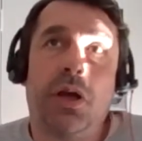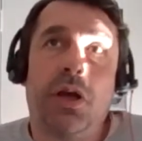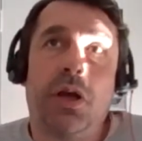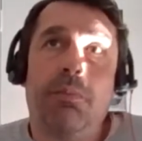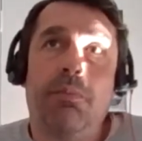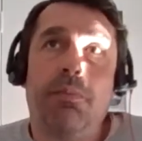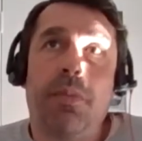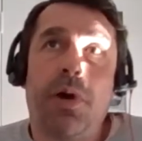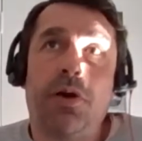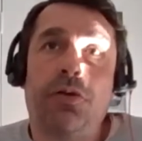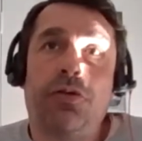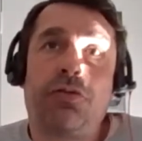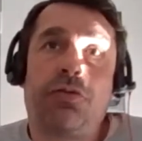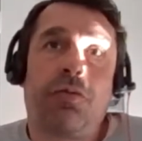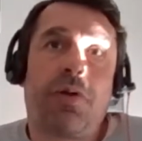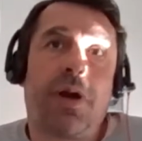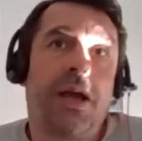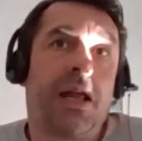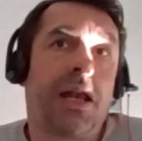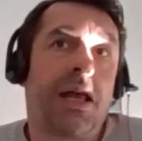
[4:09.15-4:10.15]
most
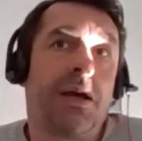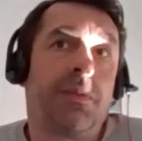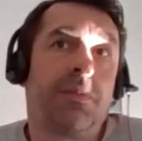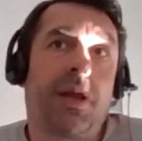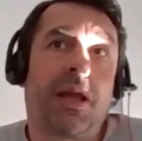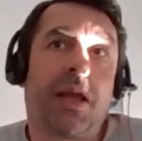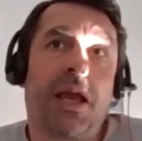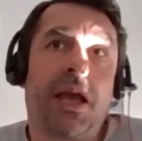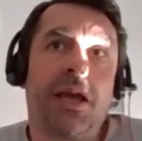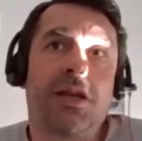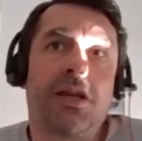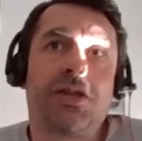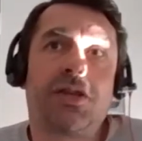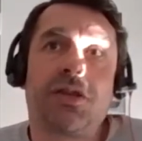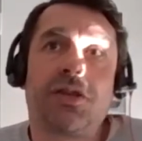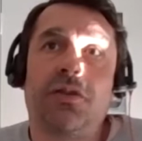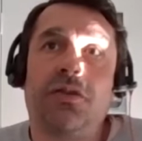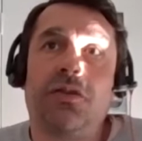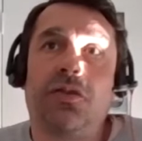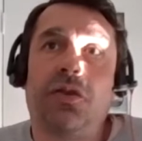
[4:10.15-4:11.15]
rail
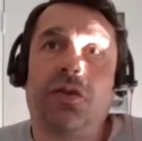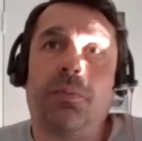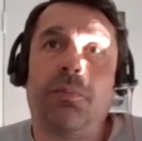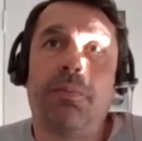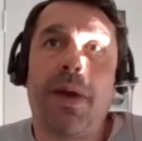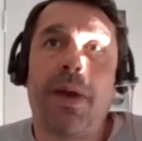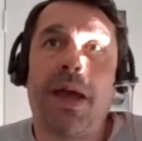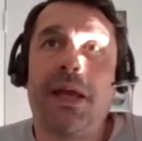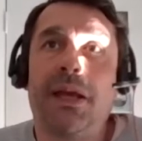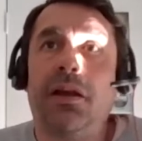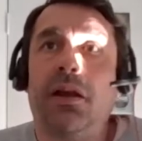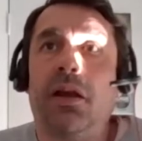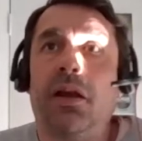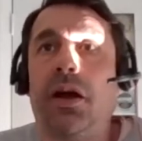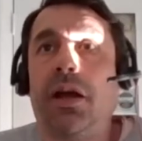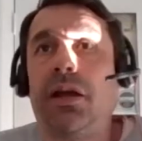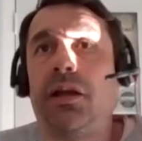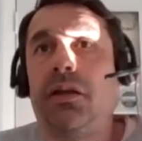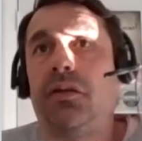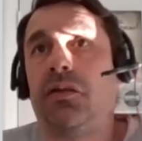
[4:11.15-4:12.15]
applications on main
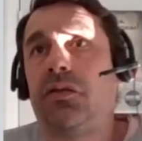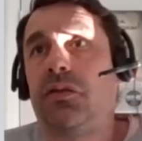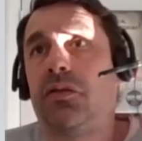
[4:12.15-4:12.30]
lines,